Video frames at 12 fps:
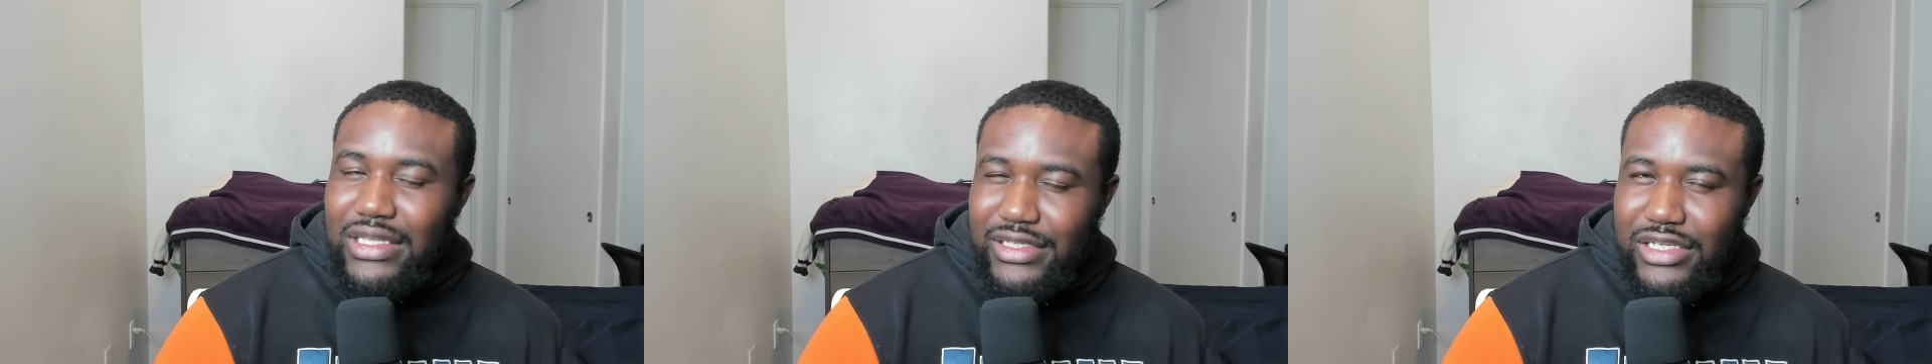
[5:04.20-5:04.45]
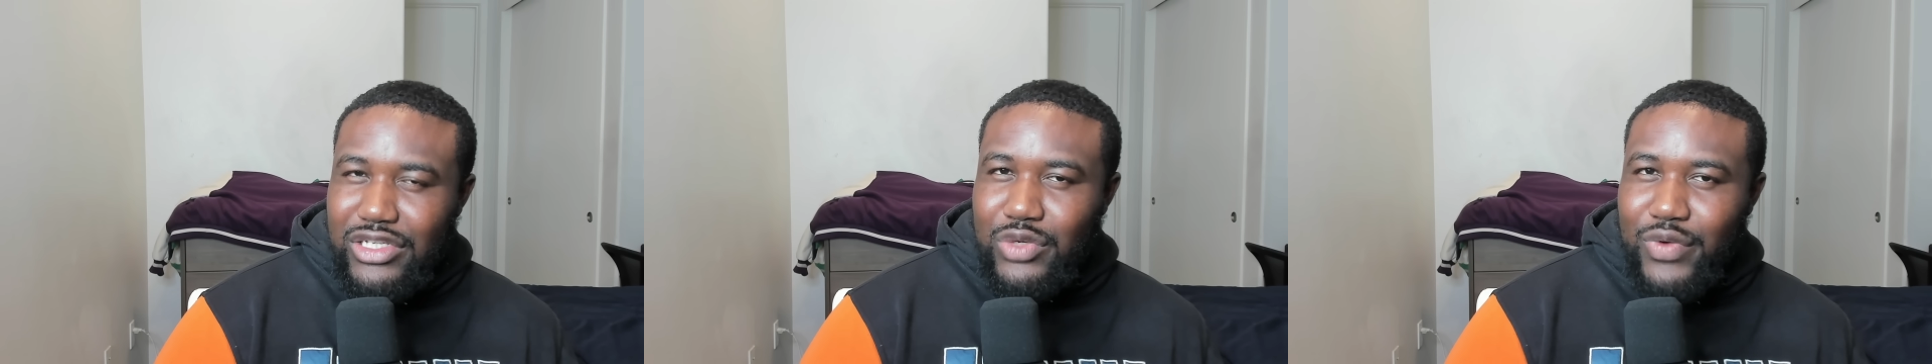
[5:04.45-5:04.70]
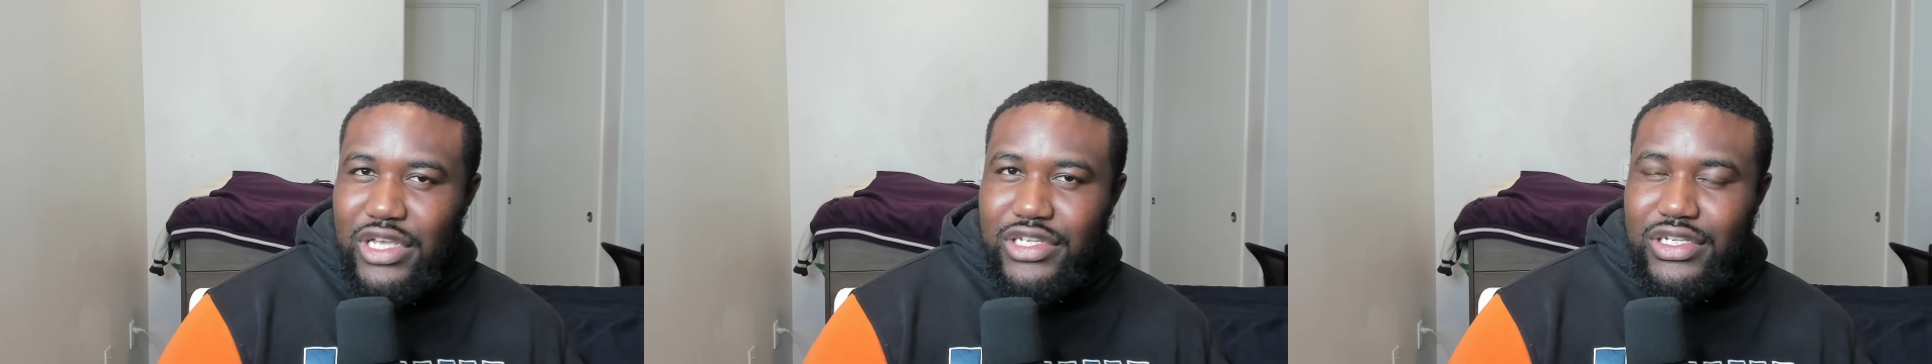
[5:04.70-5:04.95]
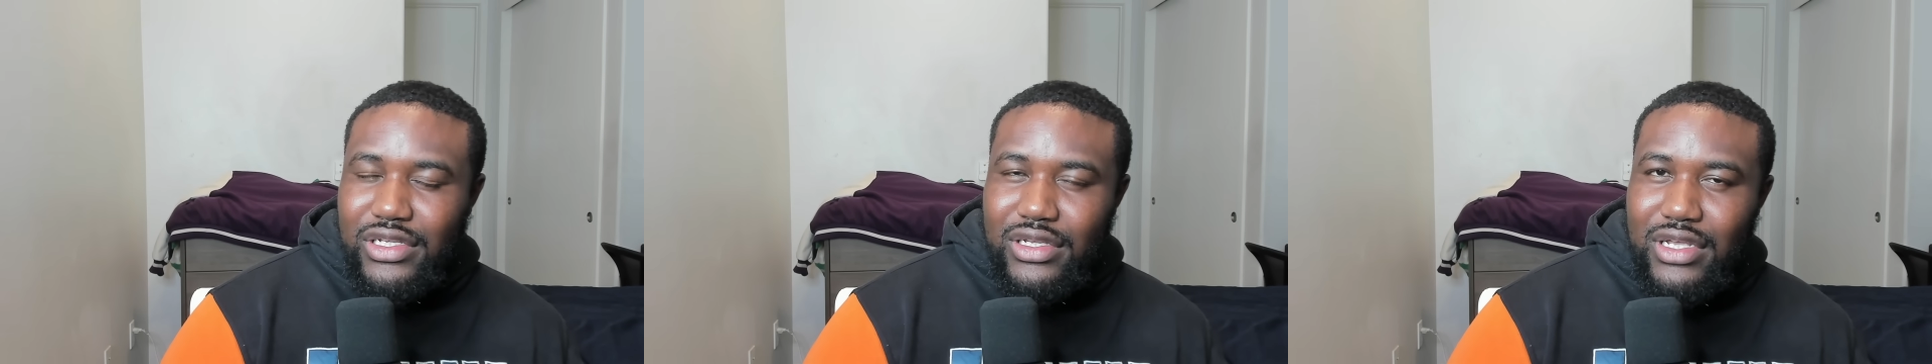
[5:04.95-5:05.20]
the
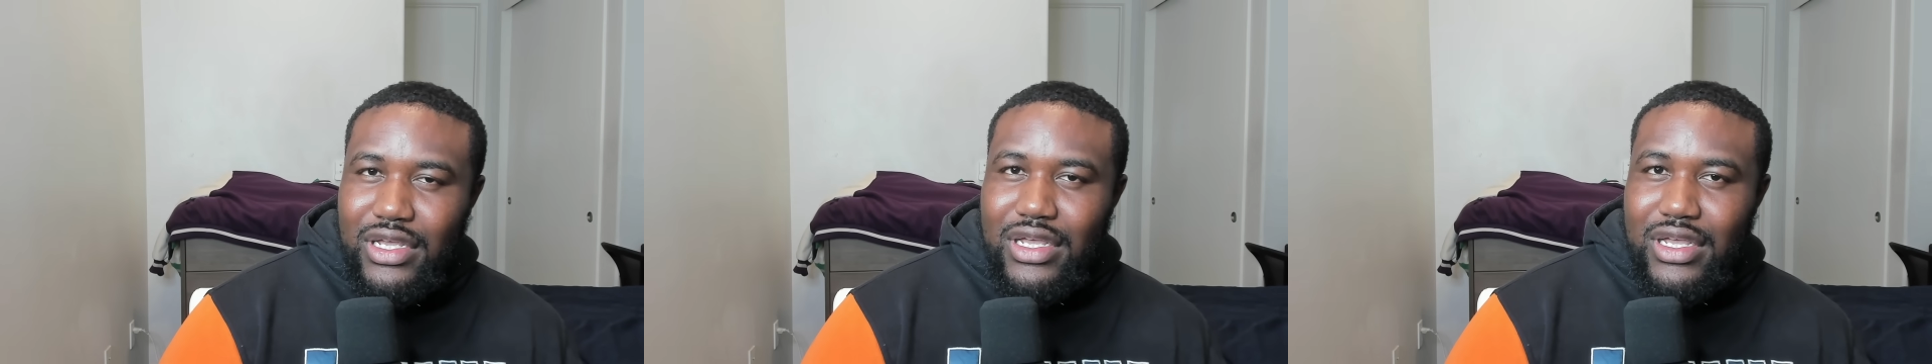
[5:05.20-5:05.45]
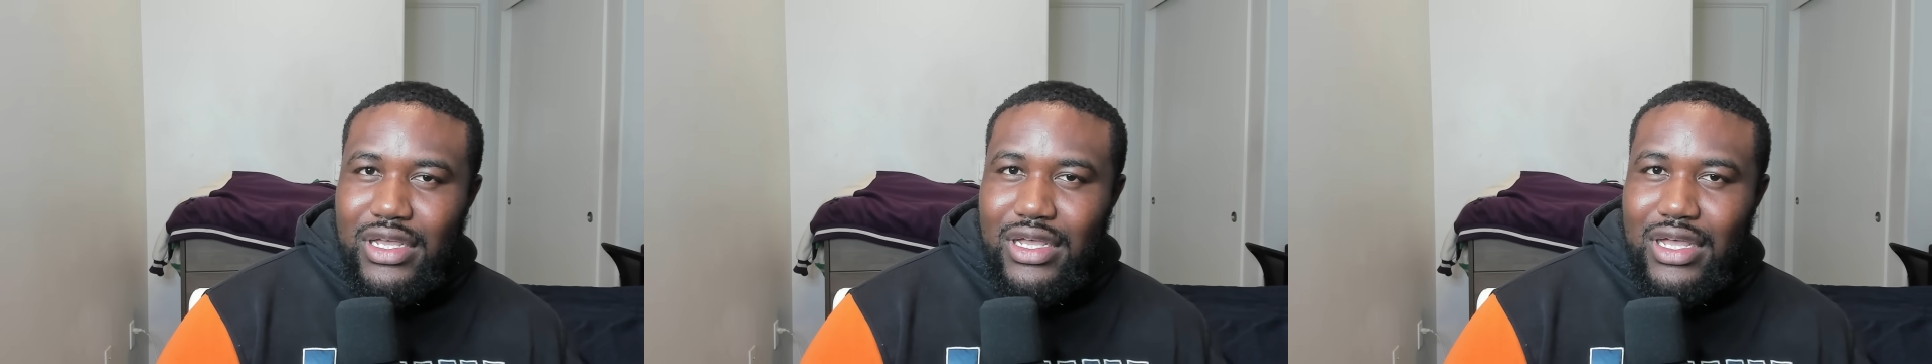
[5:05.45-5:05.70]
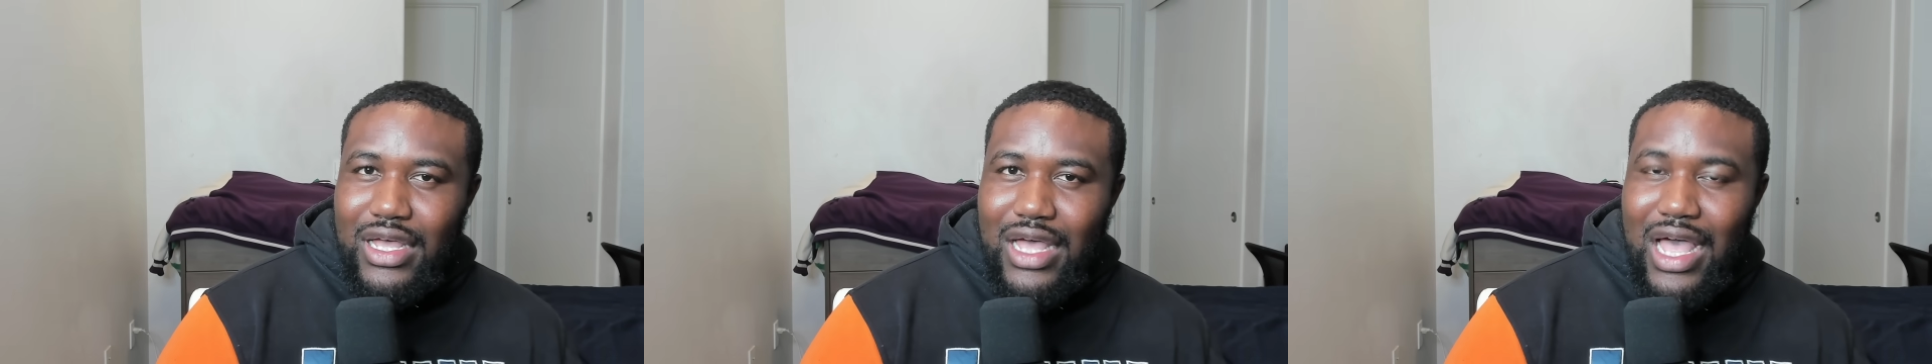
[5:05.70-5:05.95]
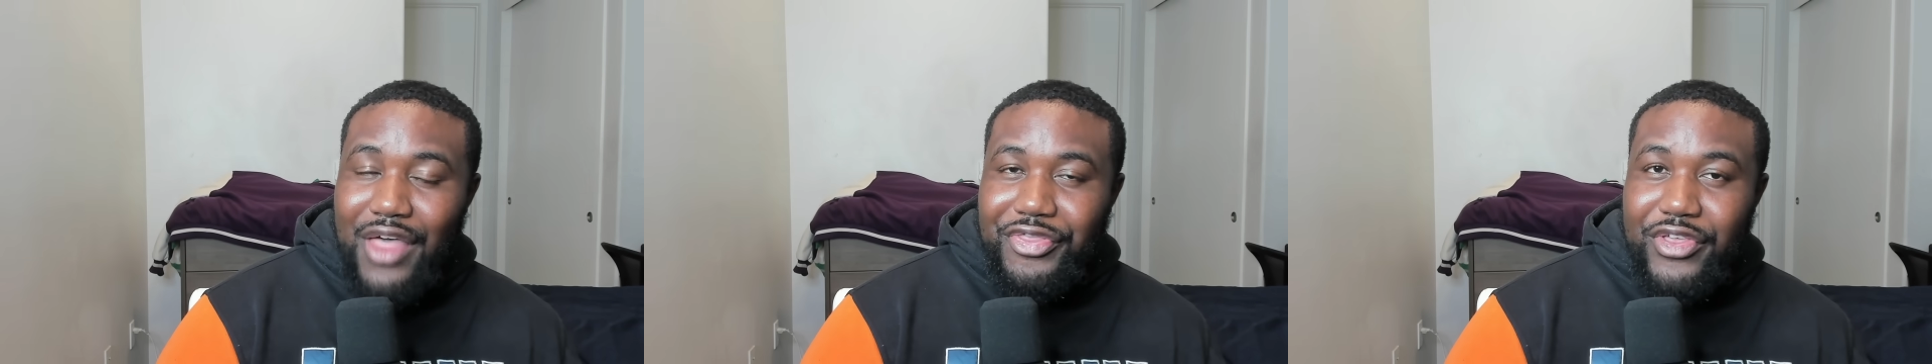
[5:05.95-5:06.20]
situation,
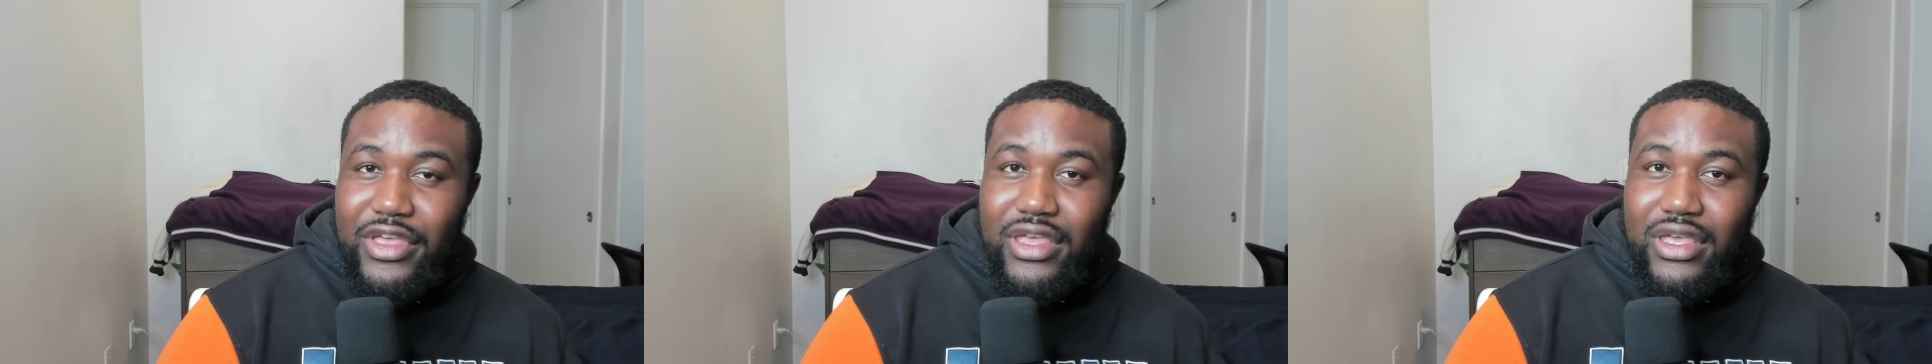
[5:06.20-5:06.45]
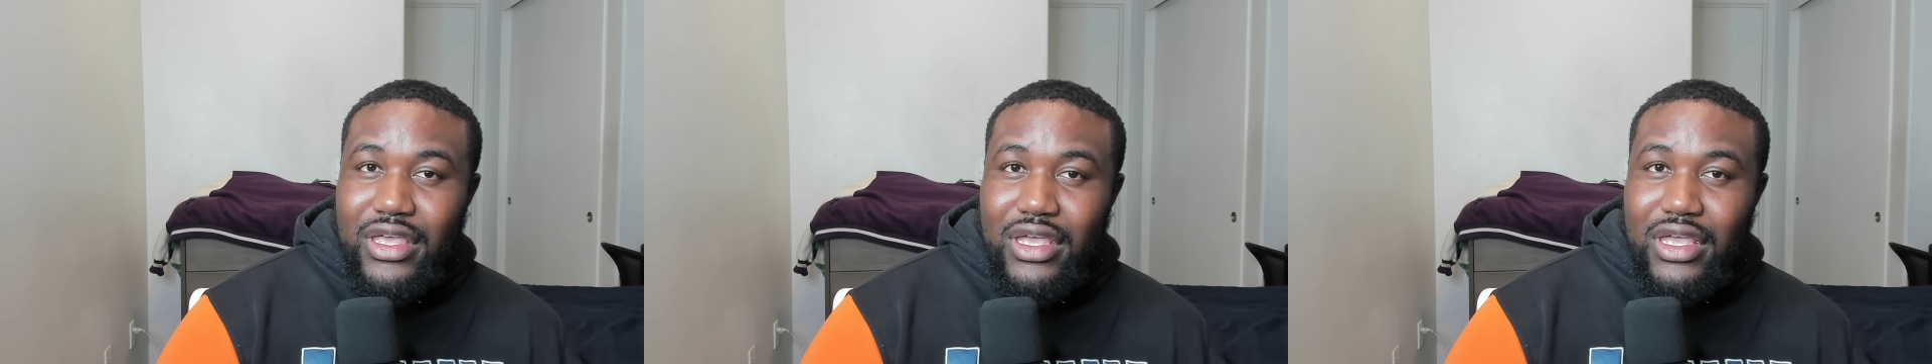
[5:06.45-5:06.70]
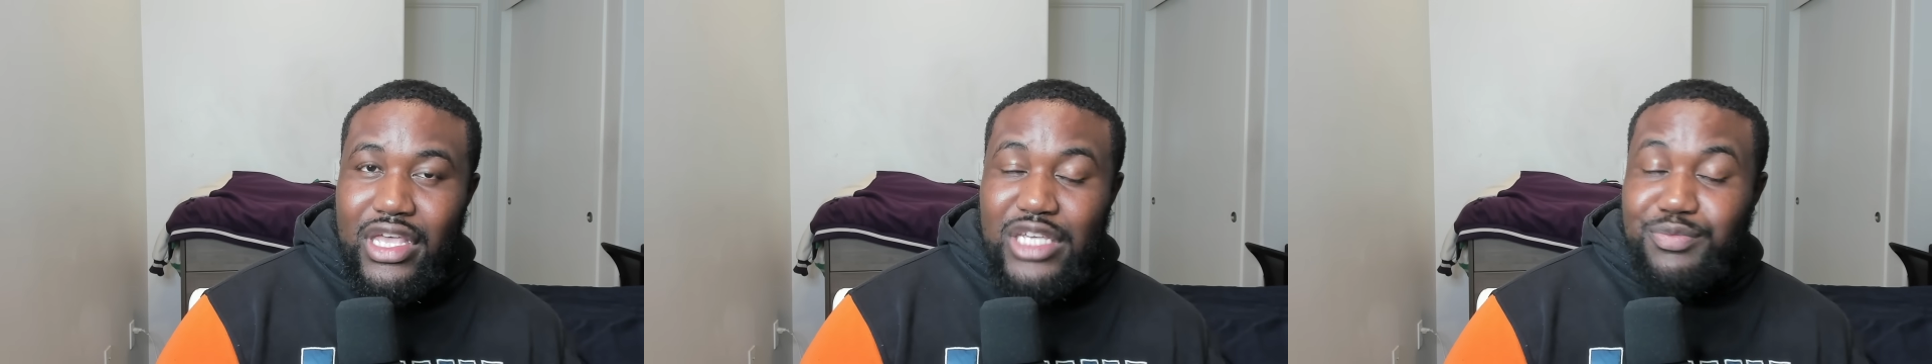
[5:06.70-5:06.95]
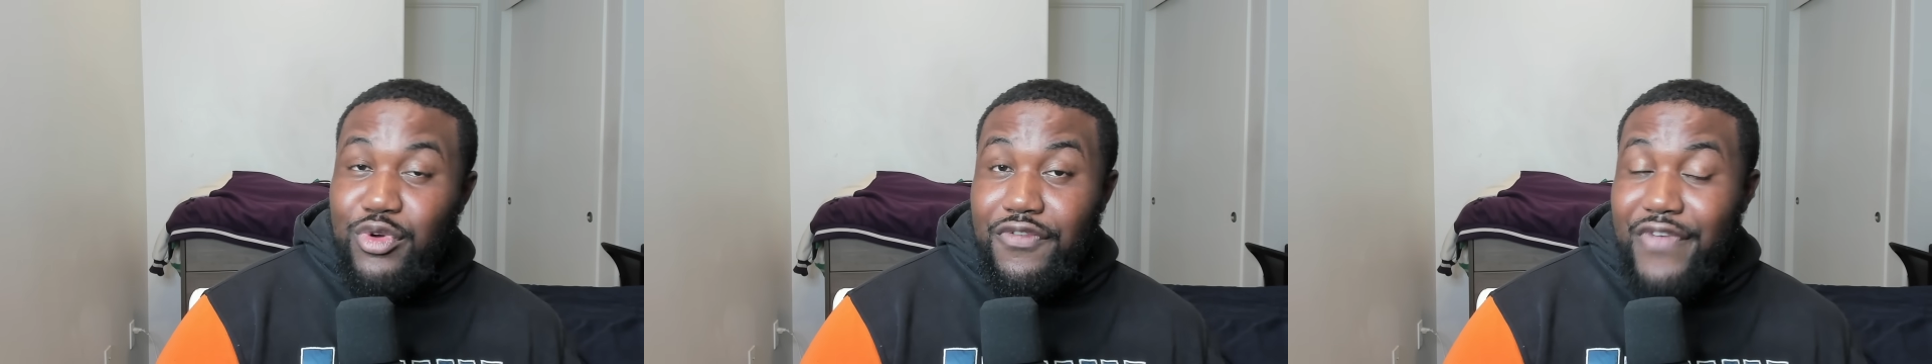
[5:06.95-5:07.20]
I think is
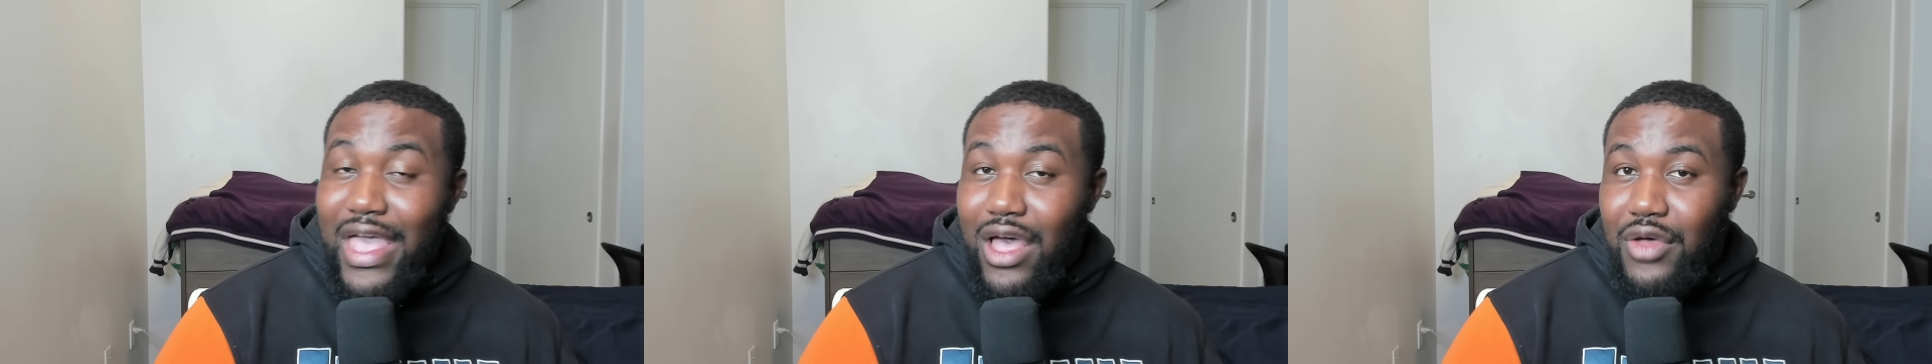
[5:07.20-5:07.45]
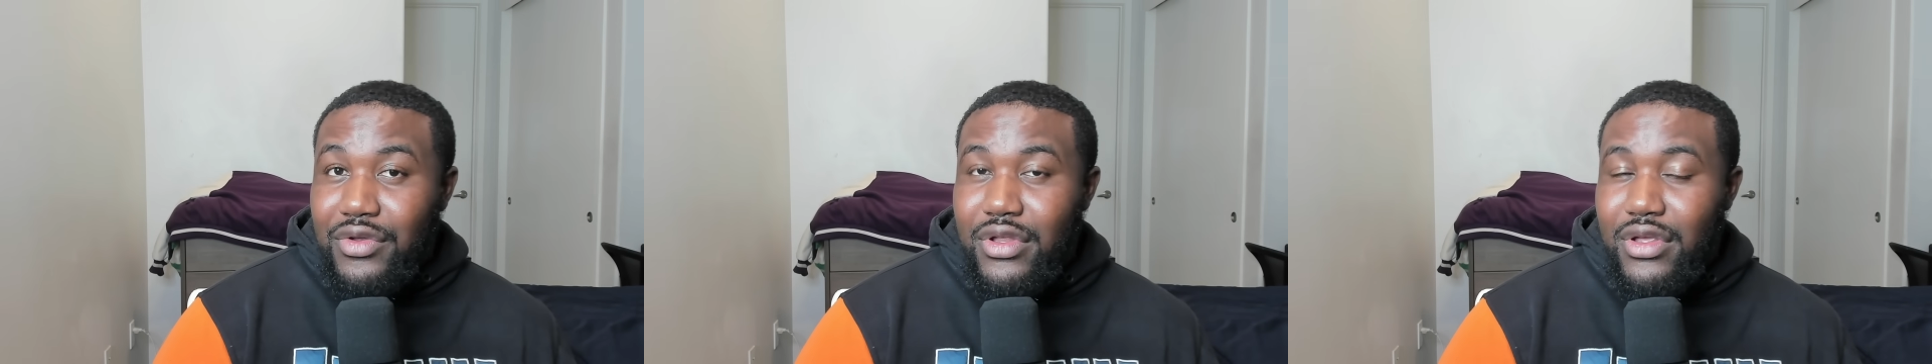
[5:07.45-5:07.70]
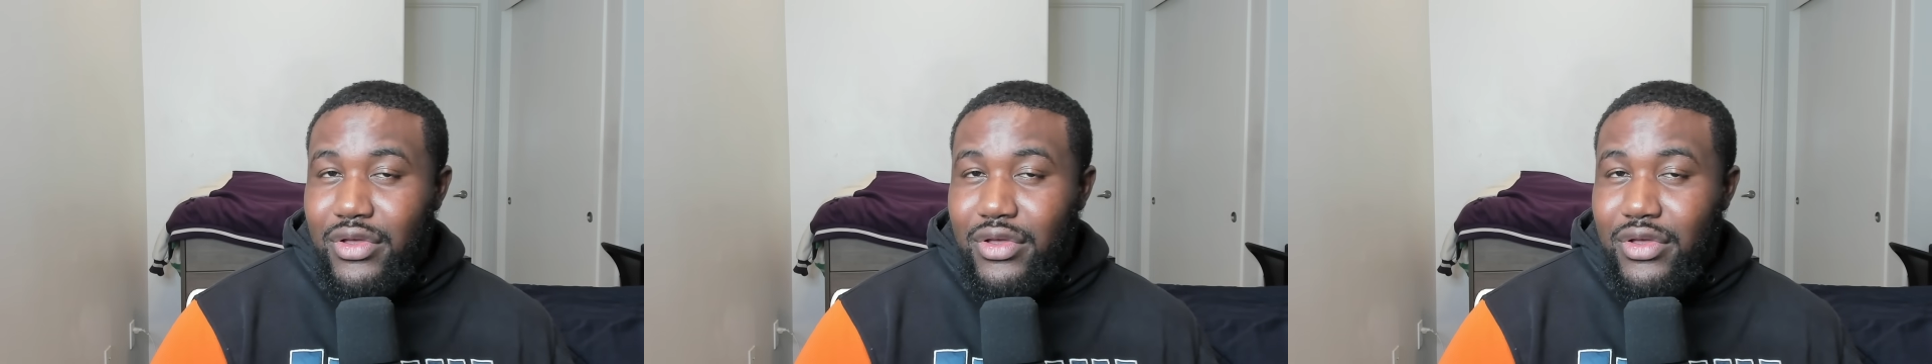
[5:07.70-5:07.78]
profound,